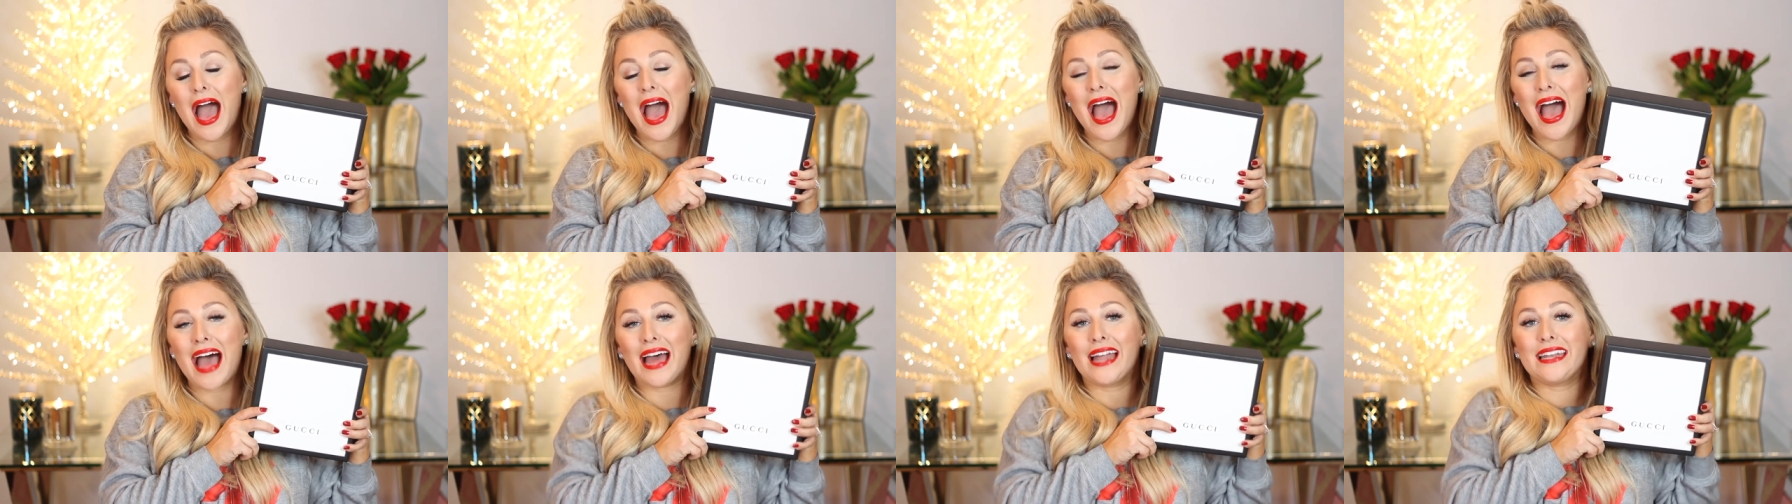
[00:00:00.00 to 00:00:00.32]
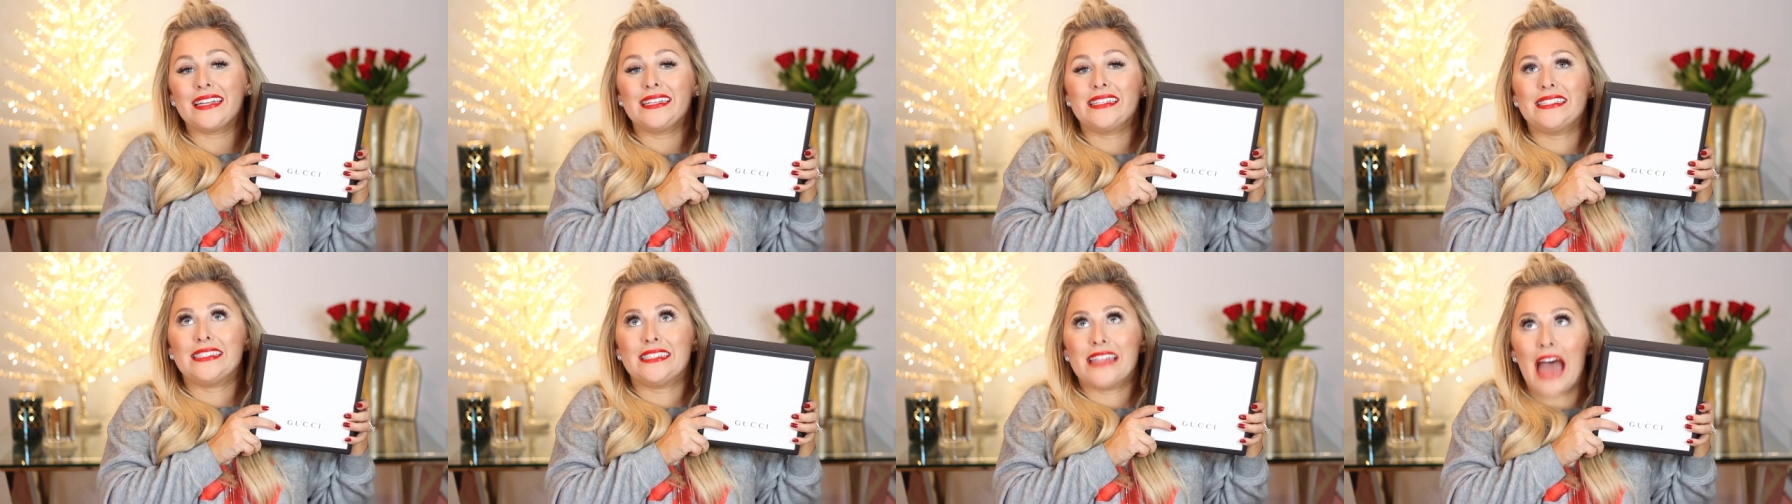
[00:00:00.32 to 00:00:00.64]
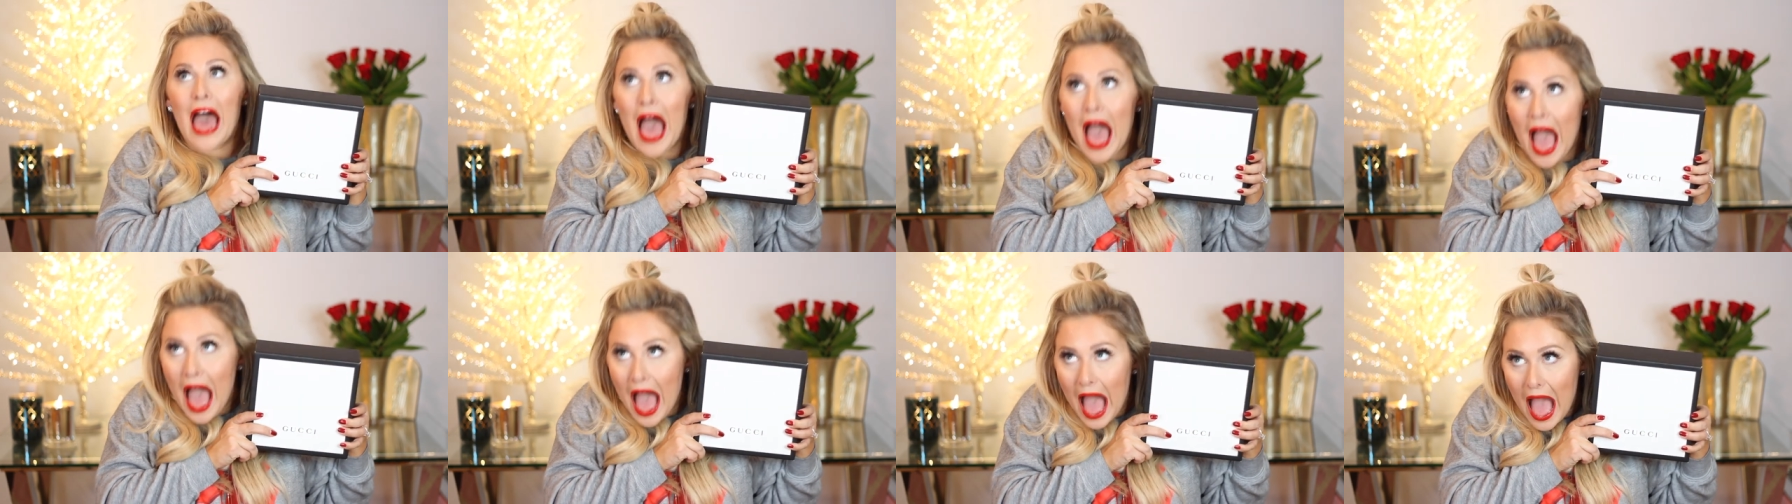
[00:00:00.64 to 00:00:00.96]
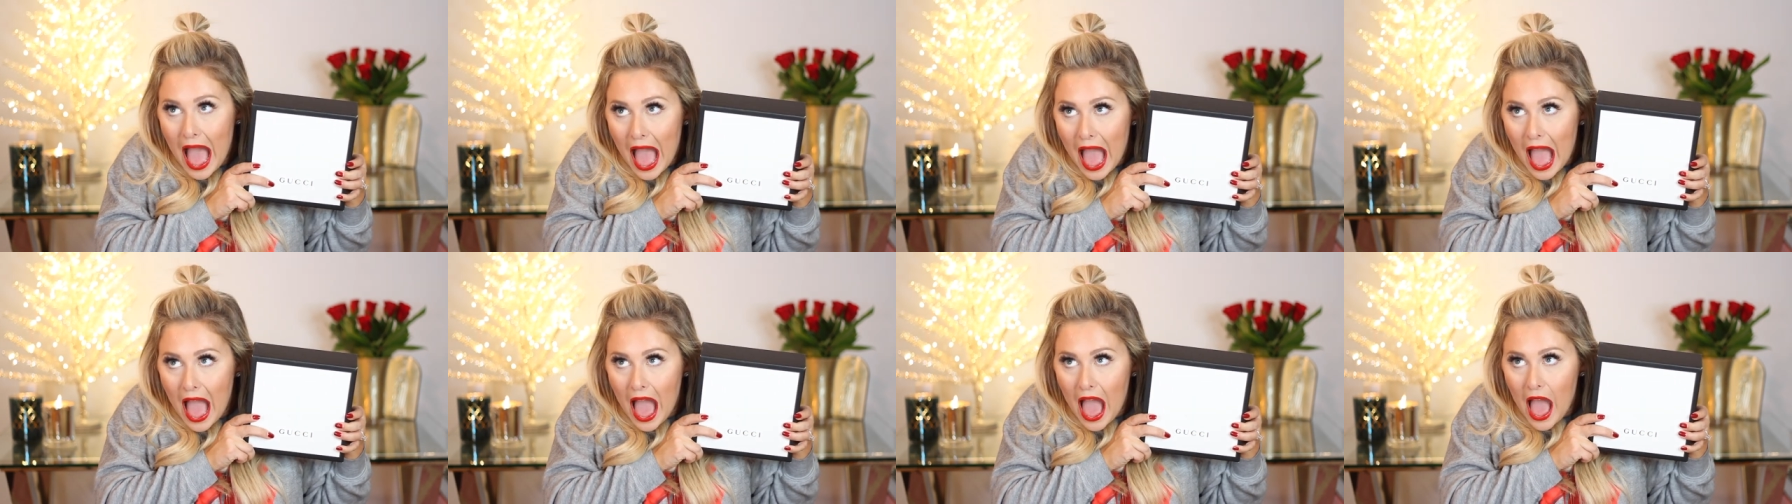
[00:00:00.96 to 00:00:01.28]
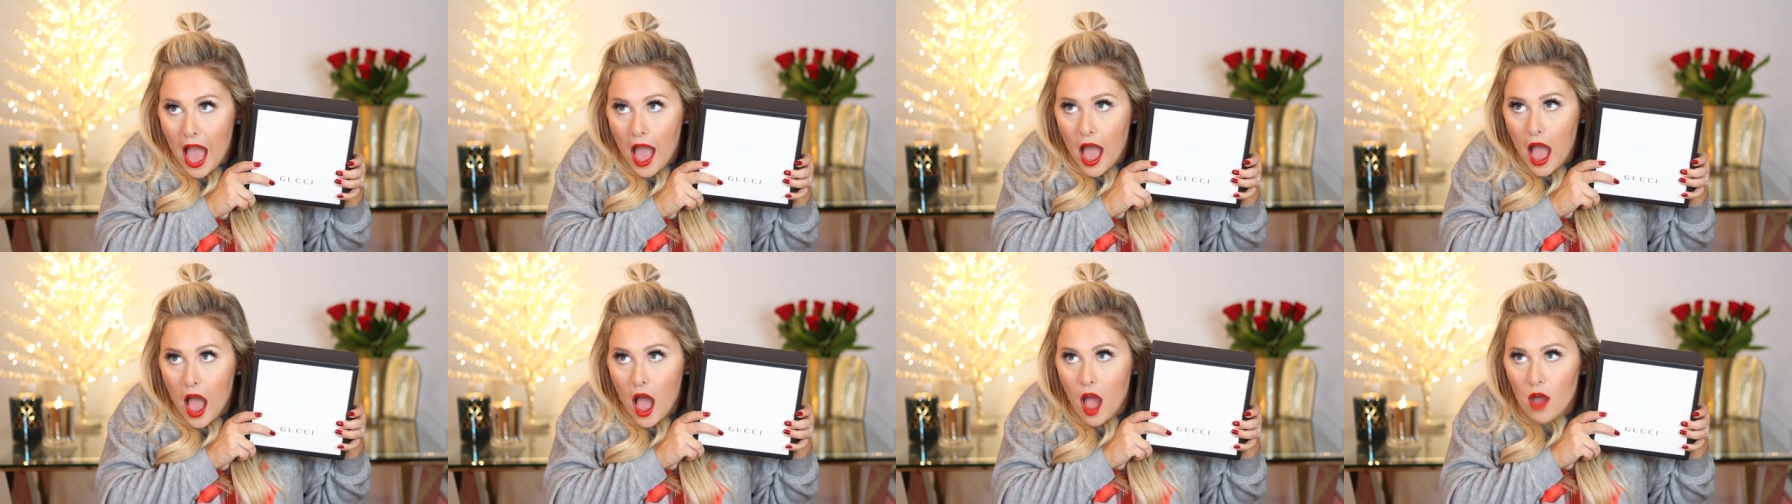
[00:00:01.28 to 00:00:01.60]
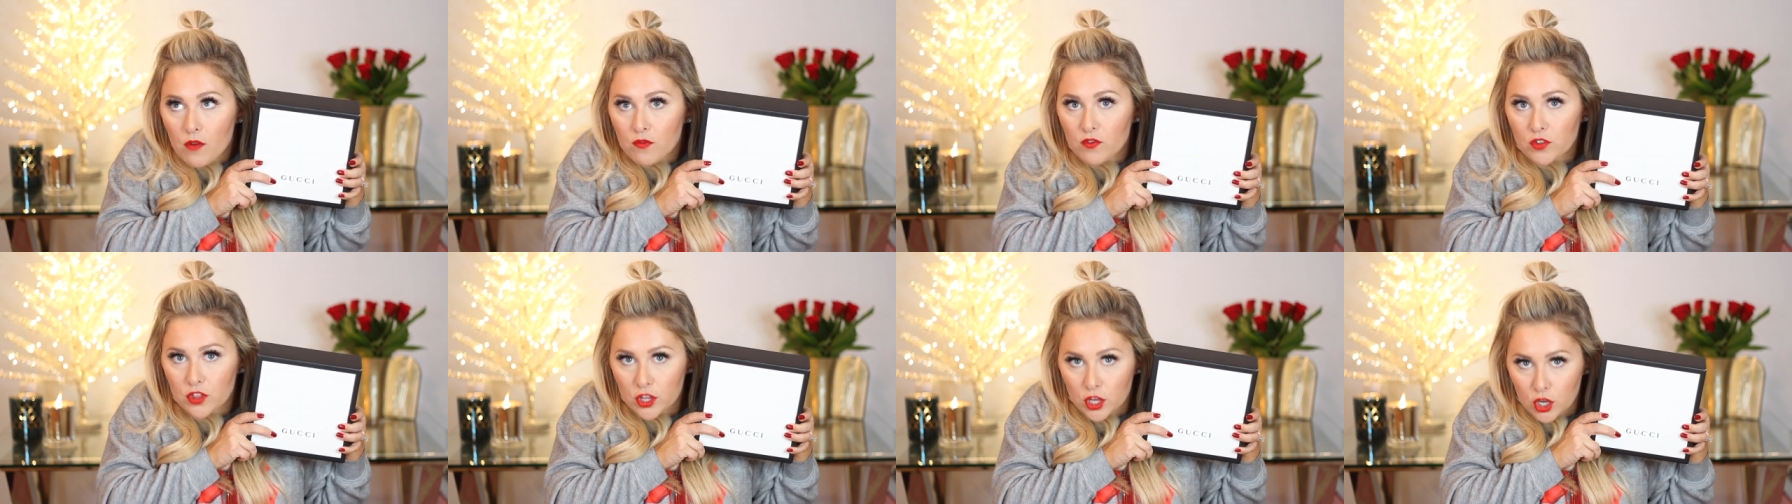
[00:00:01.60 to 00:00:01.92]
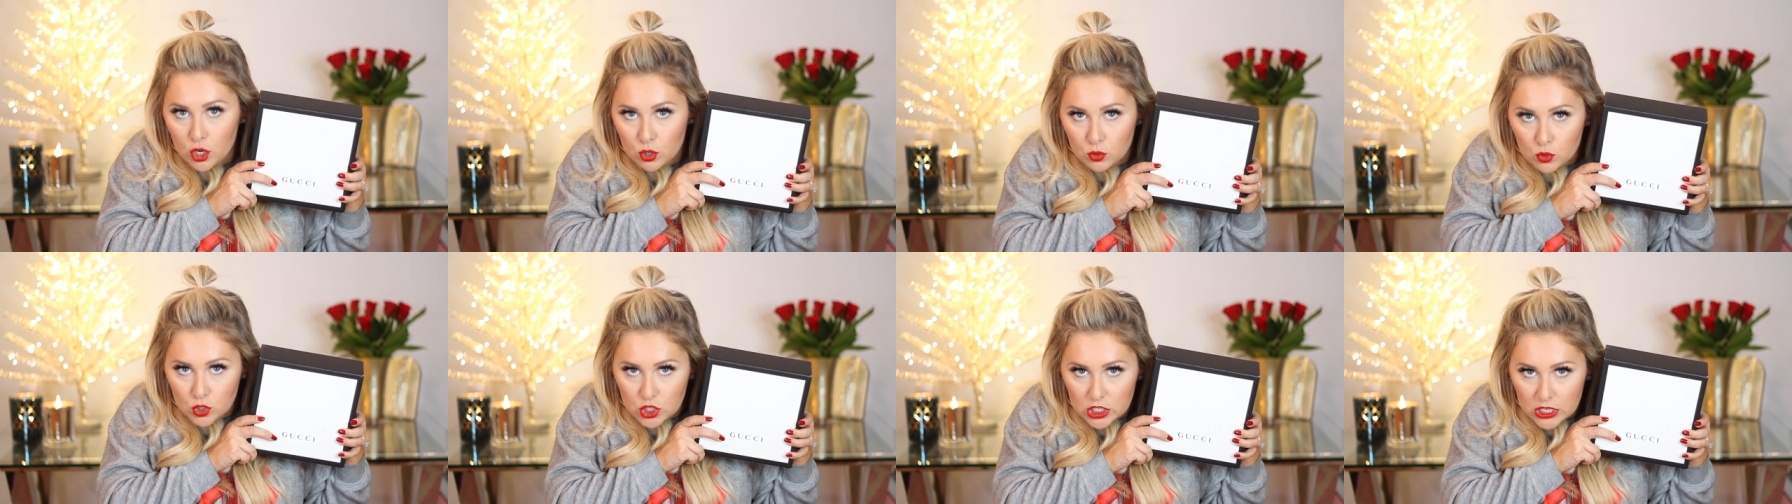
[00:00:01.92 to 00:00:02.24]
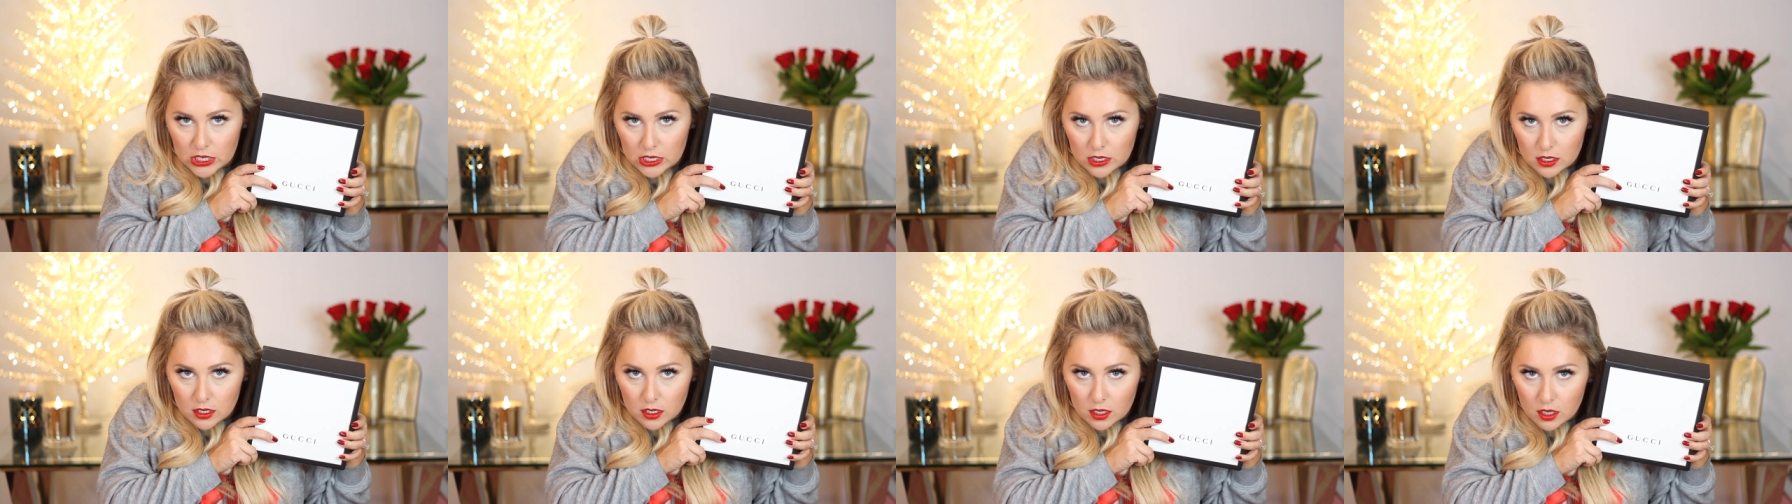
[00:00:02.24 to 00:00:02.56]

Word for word: I die for the Gucci.